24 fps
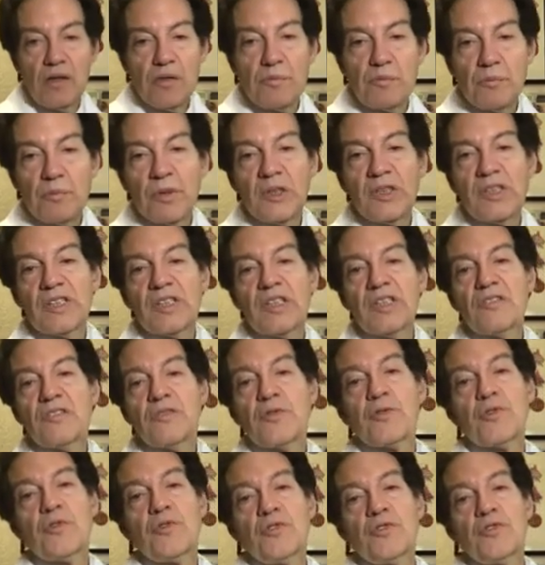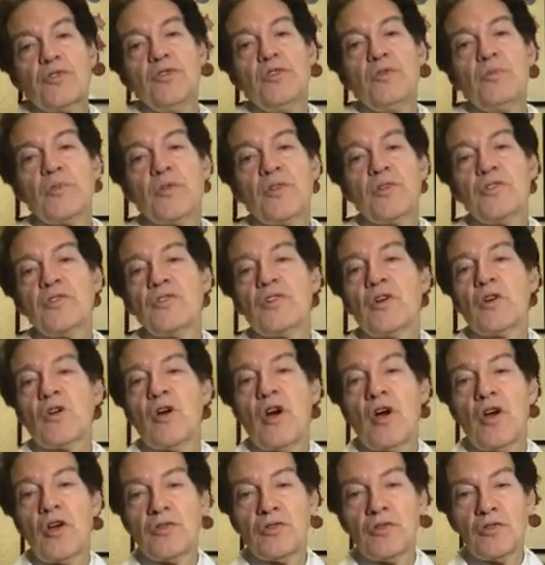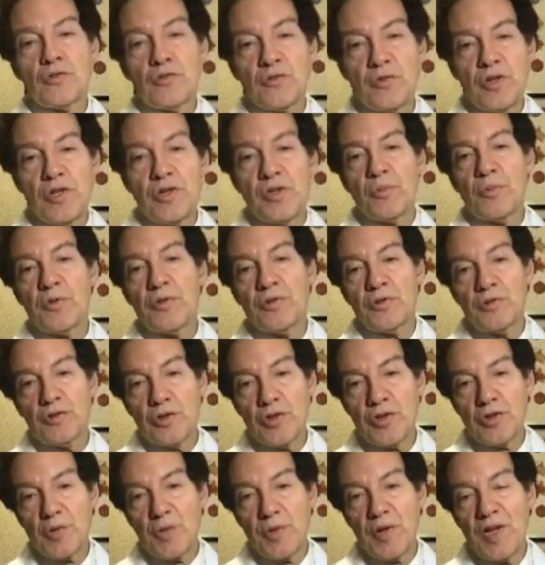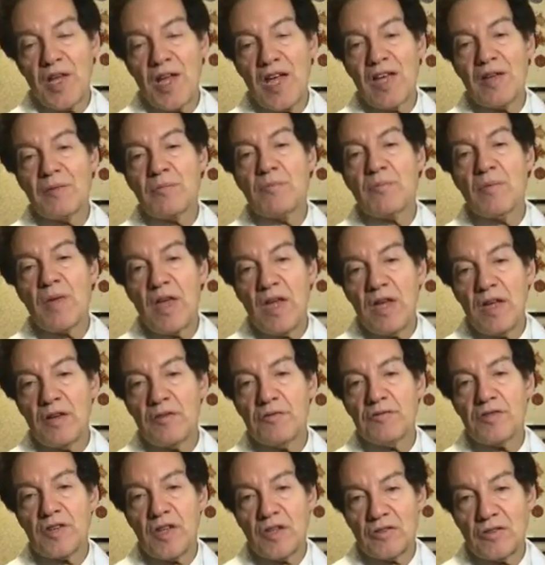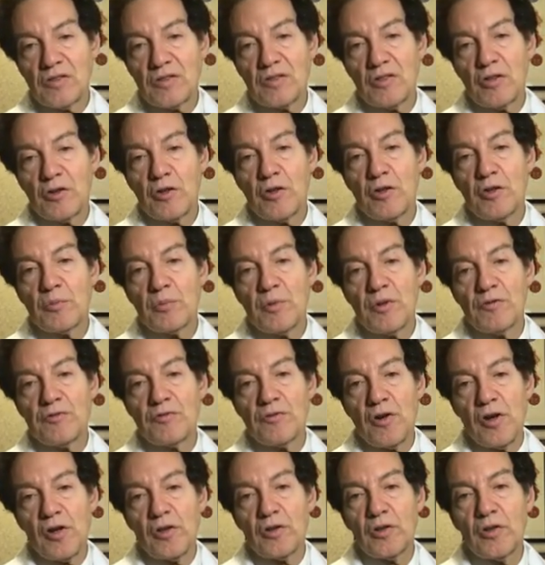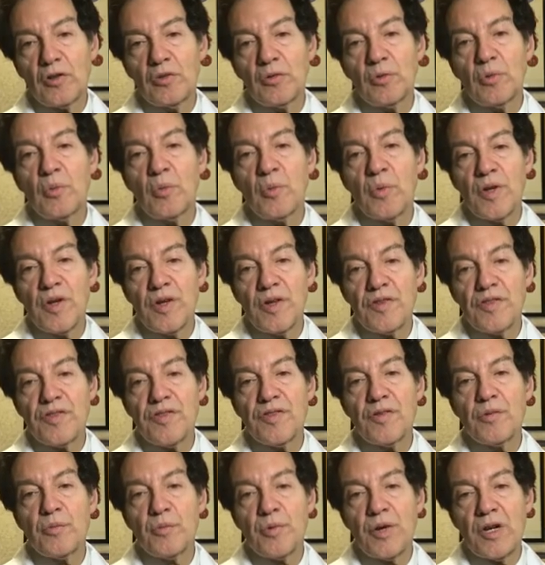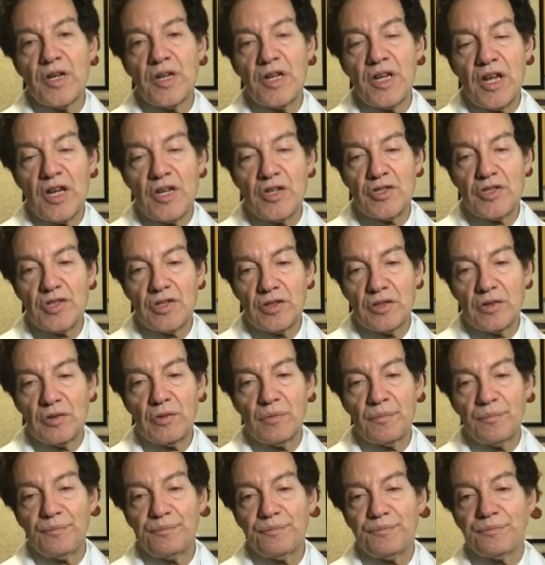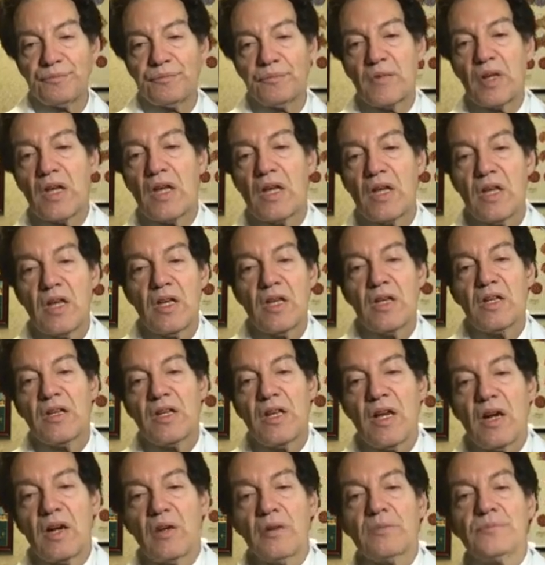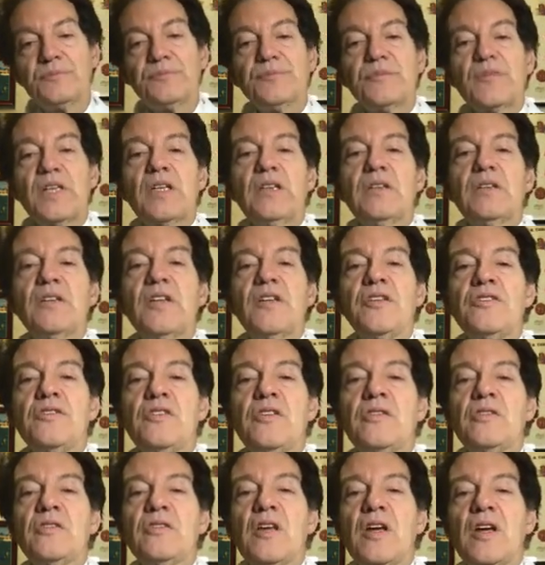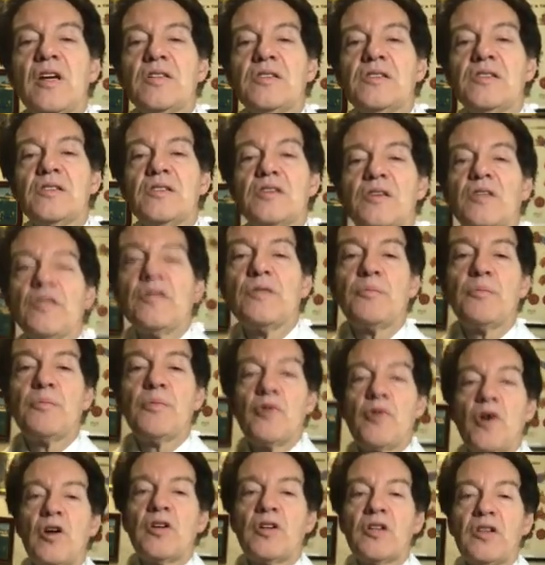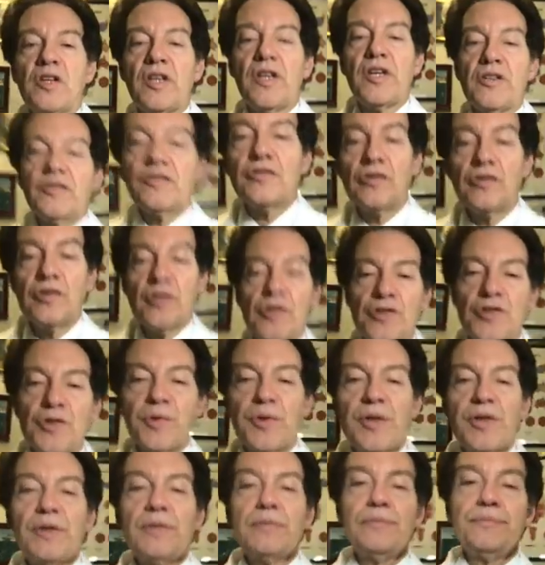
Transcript: Malignant tumors are also treated with surgery and may, if necessary, be followed with radiation. Now, let's discuss parotid gland surgery.